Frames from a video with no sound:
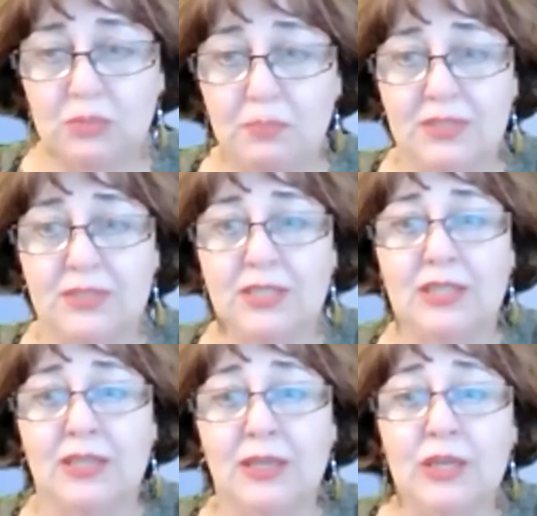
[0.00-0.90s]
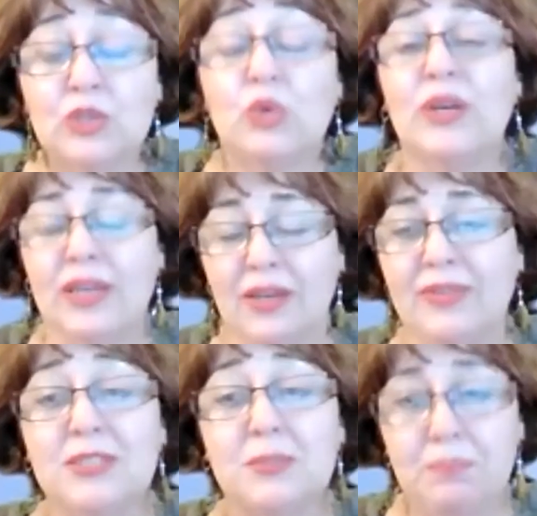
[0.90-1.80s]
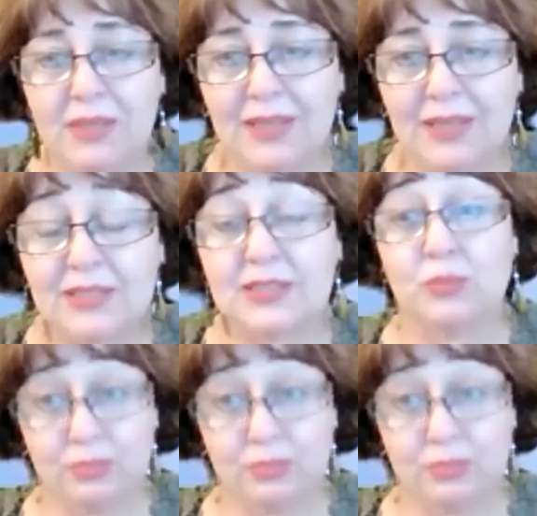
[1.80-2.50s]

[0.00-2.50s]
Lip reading: but they don't have experience